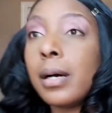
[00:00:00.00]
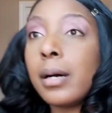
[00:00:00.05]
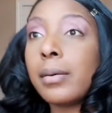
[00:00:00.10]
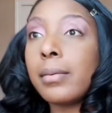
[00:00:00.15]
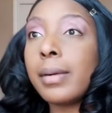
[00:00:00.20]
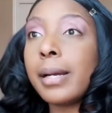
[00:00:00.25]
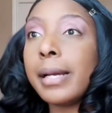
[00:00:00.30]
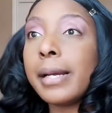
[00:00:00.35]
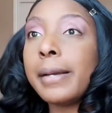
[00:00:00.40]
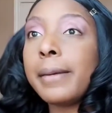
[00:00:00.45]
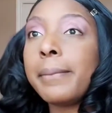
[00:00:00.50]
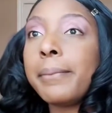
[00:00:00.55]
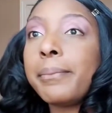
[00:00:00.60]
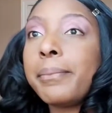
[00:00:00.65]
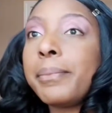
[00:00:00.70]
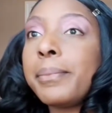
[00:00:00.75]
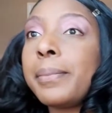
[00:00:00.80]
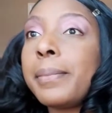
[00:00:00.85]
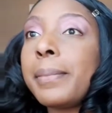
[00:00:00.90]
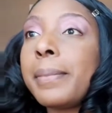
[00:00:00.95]
All right,
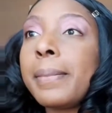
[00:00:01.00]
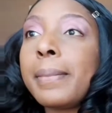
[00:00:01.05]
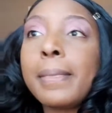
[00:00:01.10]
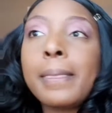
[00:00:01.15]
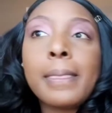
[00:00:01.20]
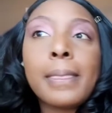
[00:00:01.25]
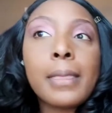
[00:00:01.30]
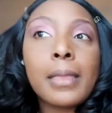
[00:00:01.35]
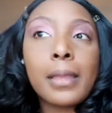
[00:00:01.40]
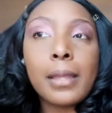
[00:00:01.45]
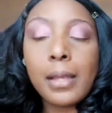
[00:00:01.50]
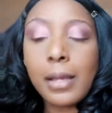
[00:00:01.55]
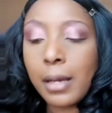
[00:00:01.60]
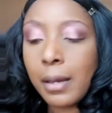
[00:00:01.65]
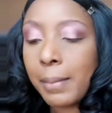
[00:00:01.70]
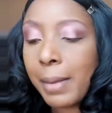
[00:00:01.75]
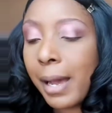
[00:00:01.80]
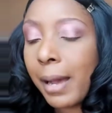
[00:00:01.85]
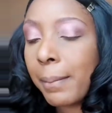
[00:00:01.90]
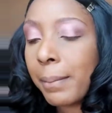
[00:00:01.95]

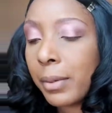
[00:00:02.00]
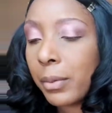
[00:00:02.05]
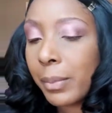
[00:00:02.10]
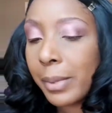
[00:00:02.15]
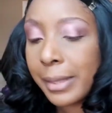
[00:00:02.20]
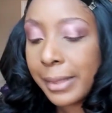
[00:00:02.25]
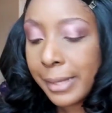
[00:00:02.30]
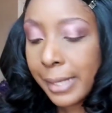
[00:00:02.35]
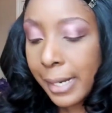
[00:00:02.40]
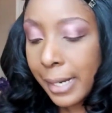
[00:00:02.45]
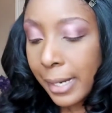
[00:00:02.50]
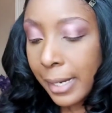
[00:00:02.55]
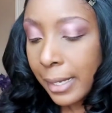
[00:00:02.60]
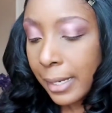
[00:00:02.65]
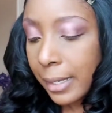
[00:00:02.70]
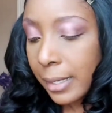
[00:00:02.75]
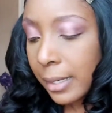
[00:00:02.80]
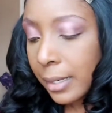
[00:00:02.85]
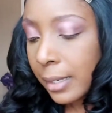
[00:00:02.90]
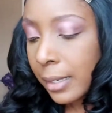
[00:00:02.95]
I'm happy with
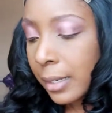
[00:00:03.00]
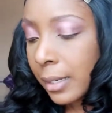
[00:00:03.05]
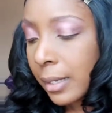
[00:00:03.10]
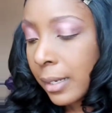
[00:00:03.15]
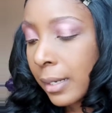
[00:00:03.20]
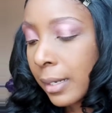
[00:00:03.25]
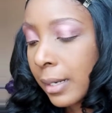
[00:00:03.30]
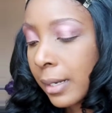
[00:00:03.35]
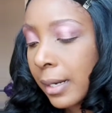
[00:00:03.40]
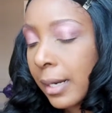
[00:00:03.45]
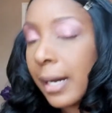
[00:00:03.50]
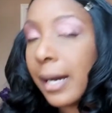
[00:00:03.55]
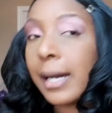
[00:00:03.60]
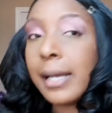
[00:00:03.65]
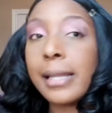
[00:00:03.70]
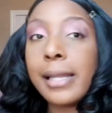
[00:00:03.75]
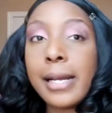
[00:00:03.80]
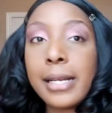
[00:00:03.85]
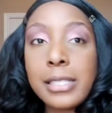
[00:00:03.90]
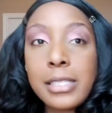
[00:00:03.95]
that.
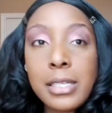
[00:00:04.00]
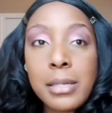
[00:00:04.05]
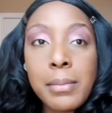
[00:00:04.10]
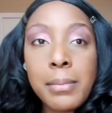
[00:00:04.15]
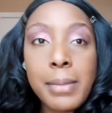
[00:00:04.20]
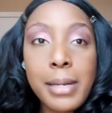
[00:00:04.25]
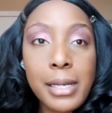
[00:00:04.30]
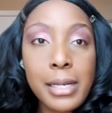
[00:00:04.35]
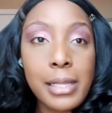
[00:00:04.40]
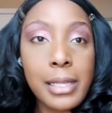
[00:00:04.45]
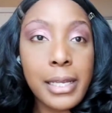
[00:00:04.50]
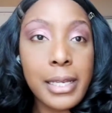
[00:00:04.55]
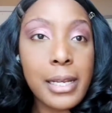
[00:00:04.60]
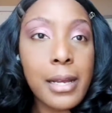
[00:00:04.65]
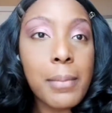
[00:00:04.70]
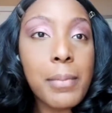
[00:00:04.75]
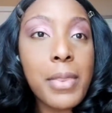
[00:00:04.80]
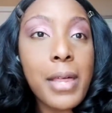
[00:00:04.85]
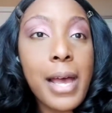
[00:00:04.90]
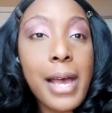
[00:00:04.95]
I like to
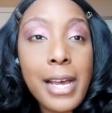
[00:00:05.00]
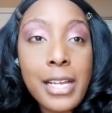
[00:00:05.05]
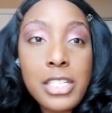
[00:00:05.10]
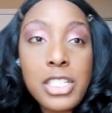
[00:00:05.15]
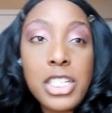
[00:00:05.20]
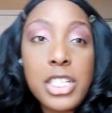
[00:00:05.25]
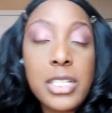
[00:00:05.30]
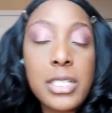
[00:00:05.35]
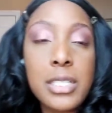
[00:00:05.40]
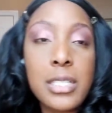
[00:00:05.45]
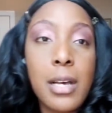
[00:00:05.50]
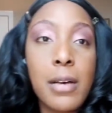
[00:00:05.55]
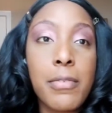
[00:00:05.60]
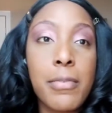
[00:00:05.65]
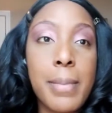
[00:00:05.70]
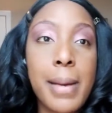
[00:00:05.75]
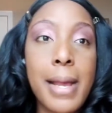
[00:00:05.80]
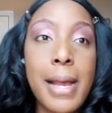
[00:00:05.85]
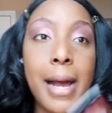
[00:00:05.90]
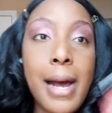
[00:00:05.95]
clean up the edges
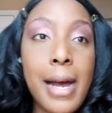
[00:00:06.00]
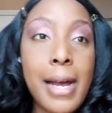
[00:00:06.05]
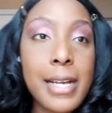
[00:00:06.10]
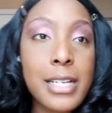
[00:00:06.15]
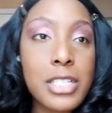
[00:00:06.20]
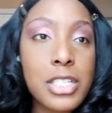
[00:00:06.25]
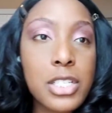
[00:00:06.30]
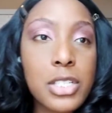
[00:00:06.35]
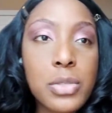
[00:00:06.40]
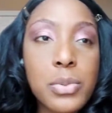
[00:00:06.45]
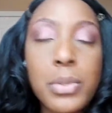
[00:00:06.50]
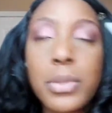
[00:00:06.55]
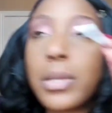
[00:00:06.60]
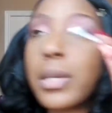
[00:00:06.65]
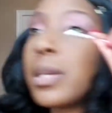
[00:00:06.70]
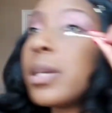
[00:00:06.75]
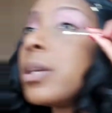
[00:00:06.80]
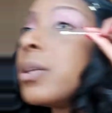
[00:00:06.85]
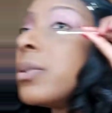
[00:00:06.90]
of my eyes just with a